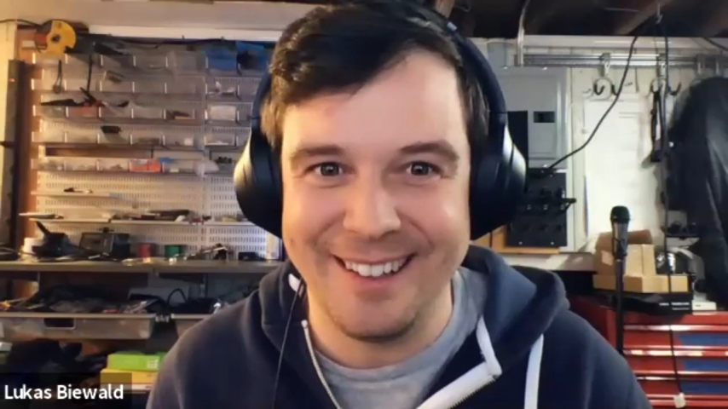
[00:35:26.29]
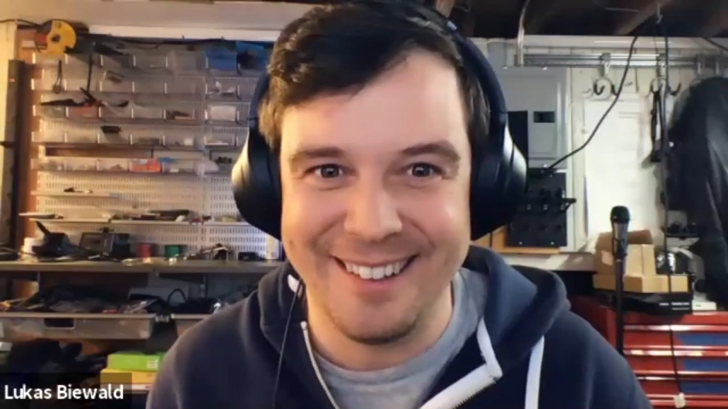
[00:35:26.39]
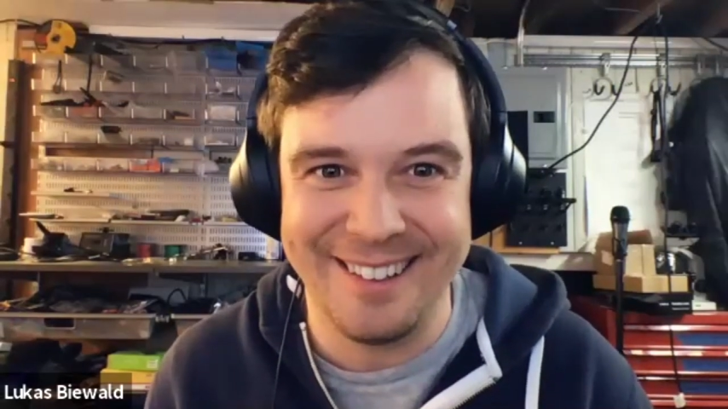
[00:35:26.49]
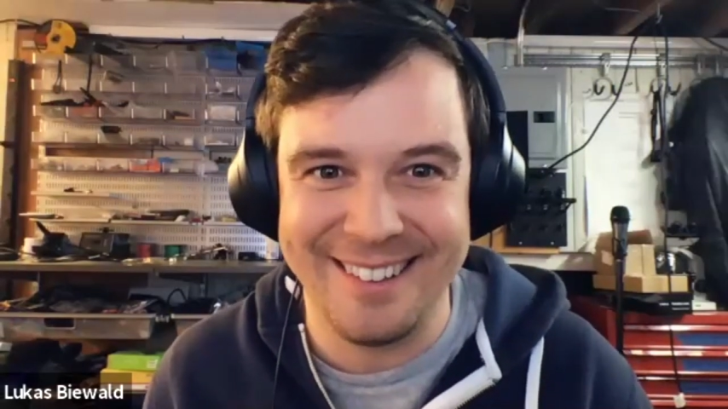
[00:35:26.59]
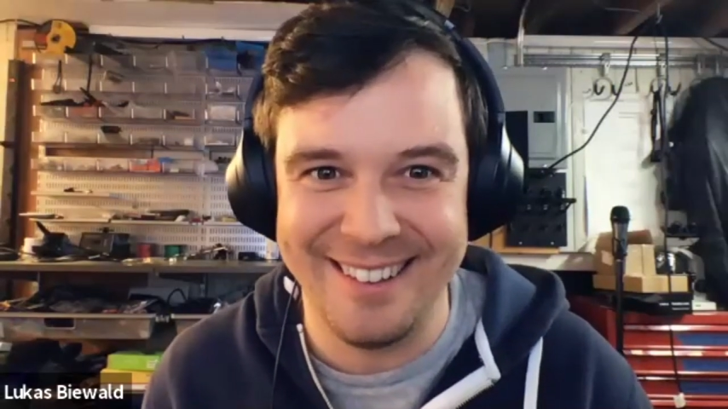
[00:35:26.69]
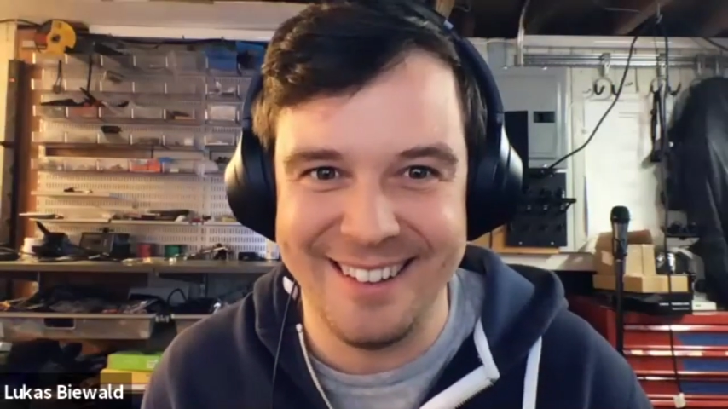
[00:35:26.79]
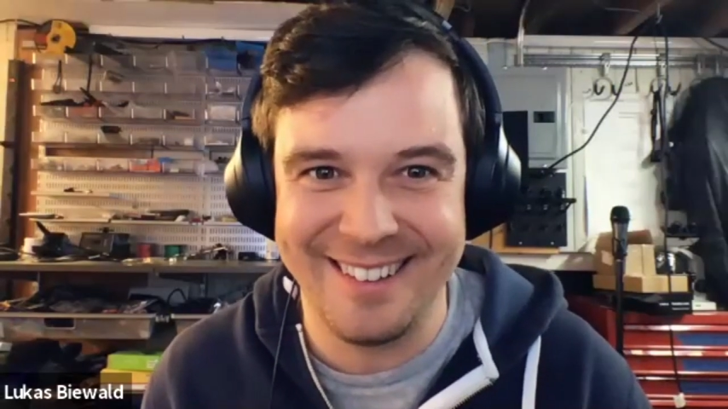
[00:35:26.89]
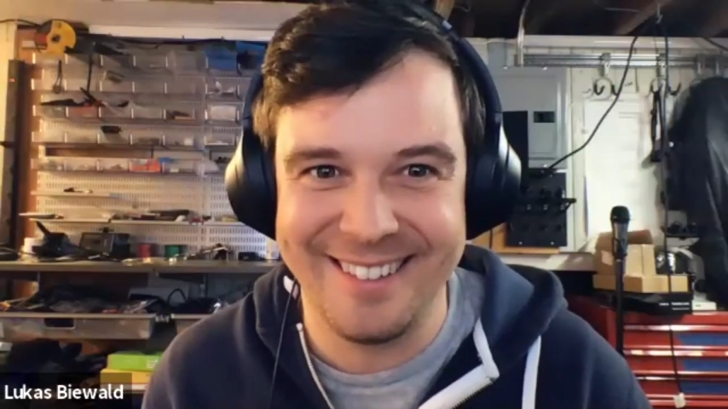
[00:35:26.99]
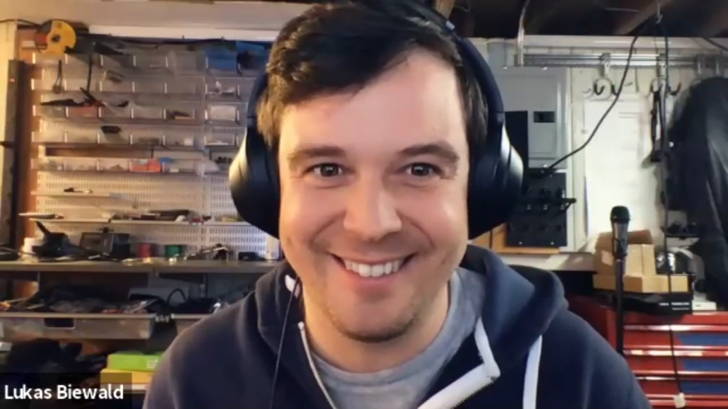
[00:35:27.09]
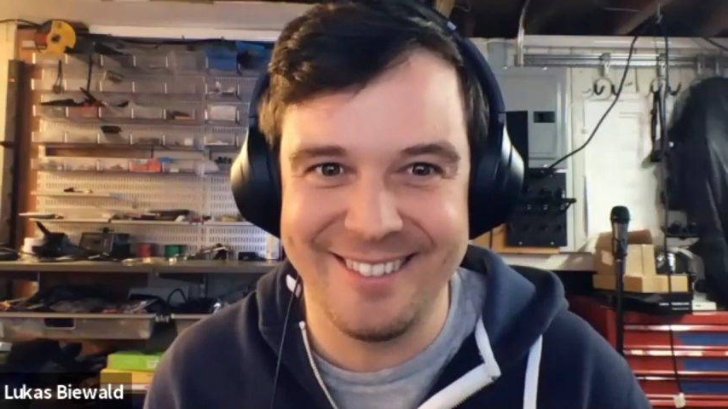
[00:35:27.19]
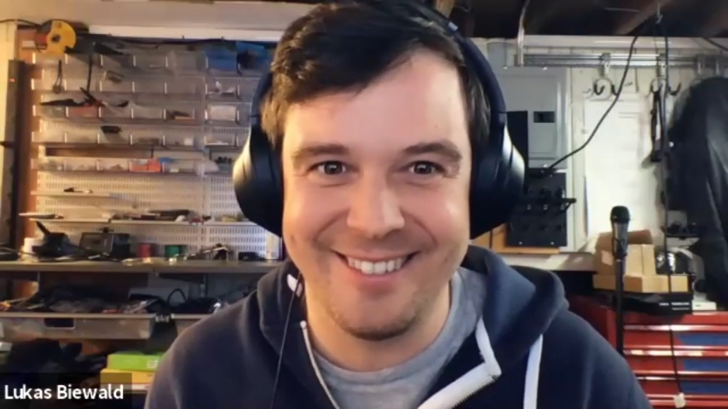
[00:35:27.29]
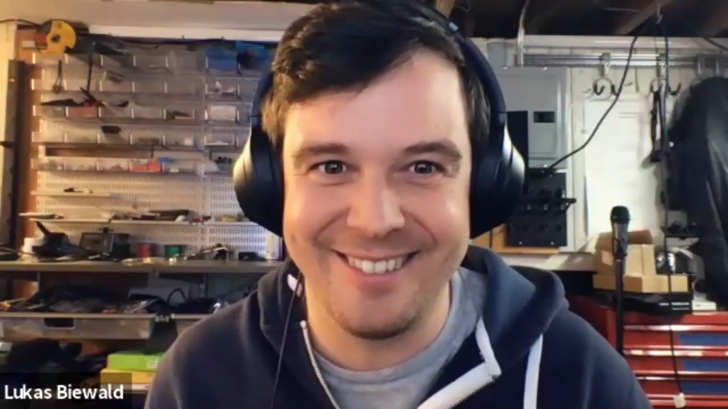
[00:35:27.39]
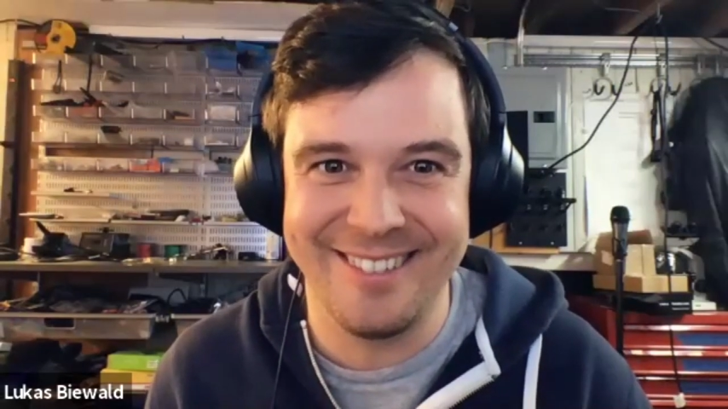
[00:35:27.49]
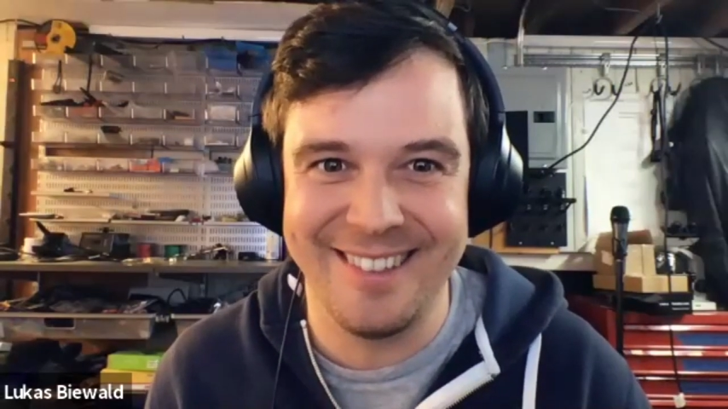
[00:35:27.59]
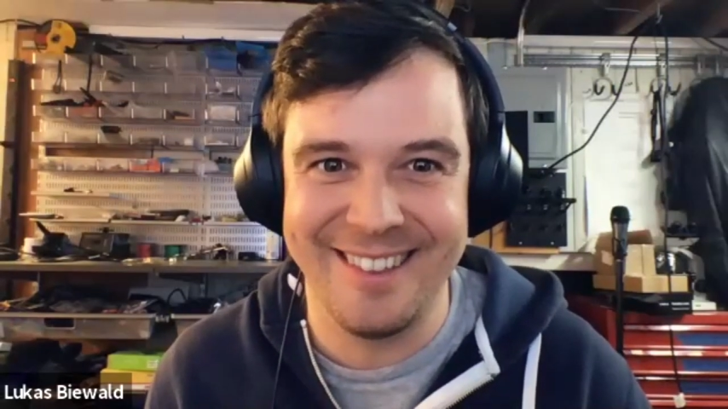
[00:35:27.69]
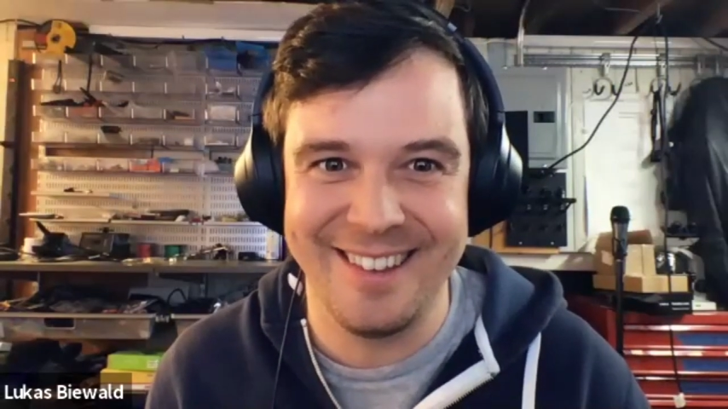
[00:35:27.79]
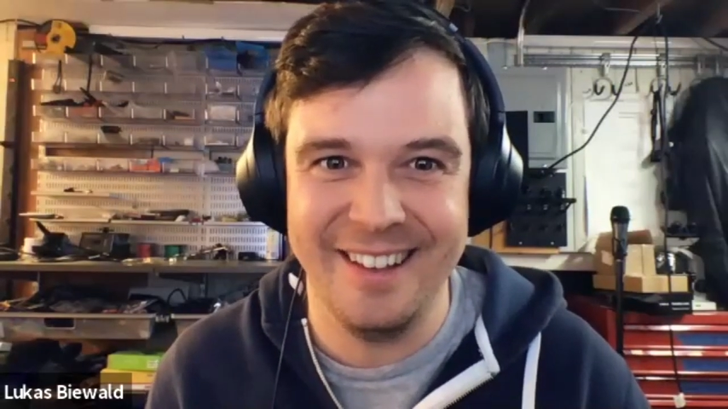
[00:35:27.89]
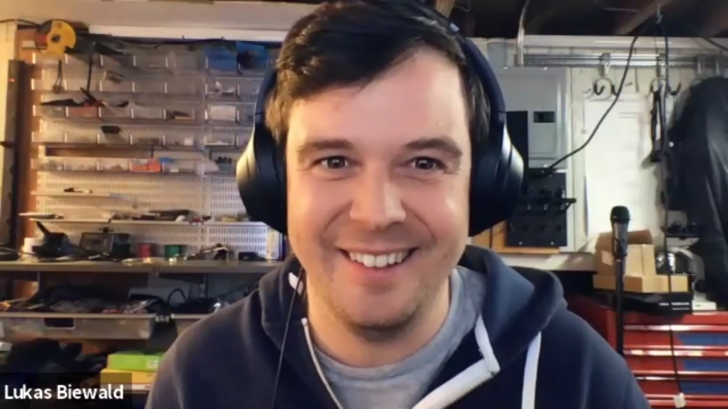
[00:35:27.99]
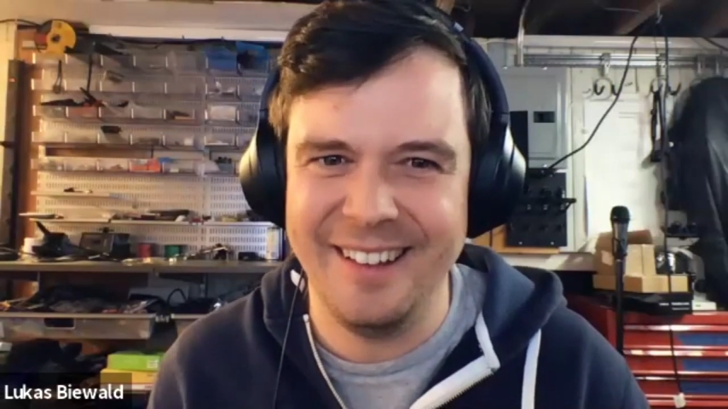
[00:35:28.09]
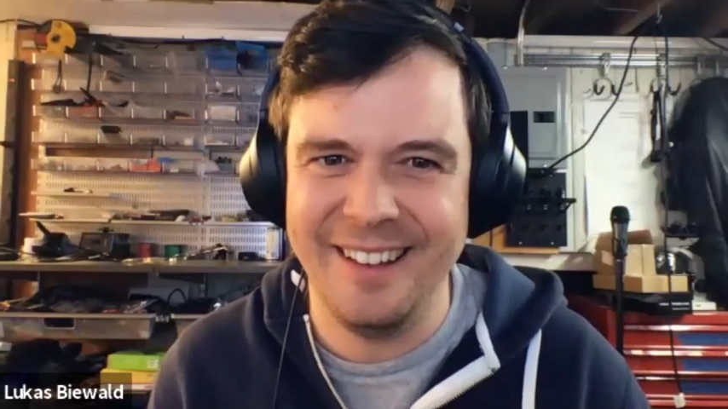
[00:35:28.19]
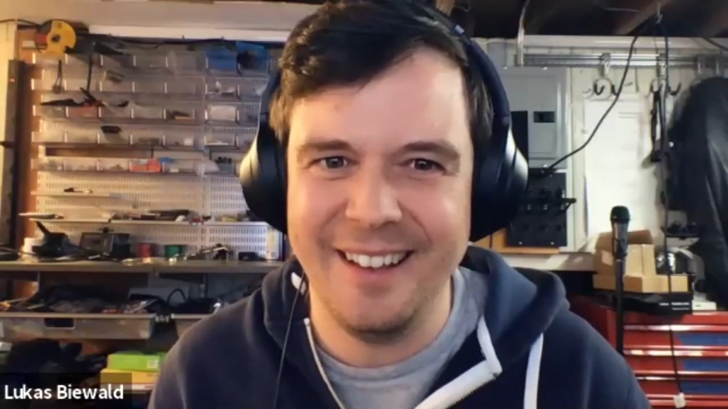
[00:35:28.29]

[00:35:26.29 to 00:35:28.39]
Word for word: Like like is it